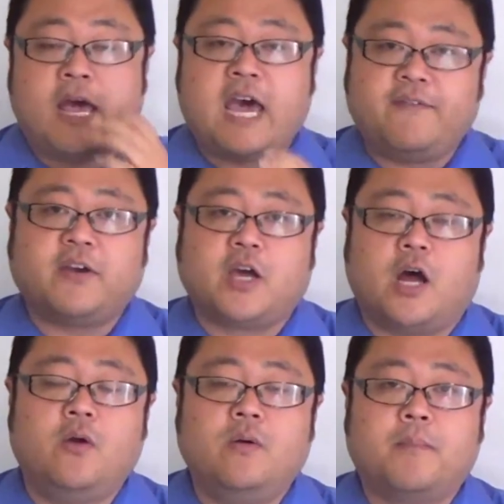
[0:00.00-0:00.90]
have a
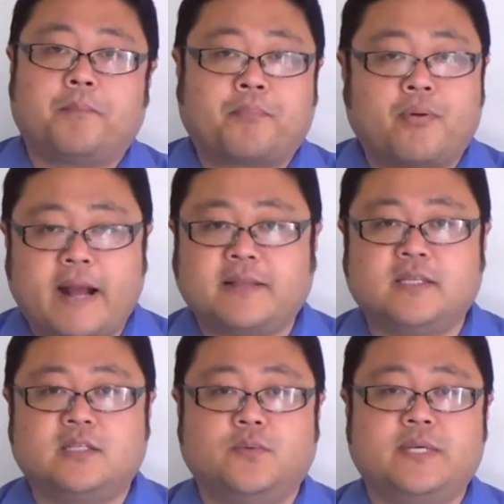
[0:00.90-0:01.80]
go,
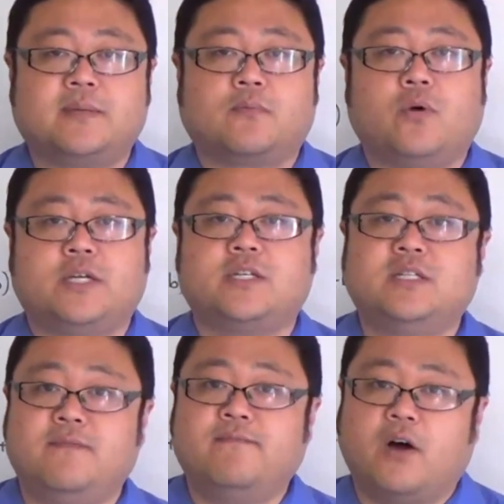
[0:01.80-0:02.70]
practice doing some
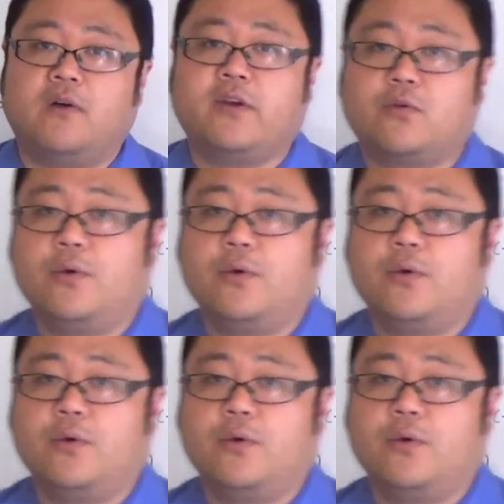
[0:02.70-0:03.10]
questions involving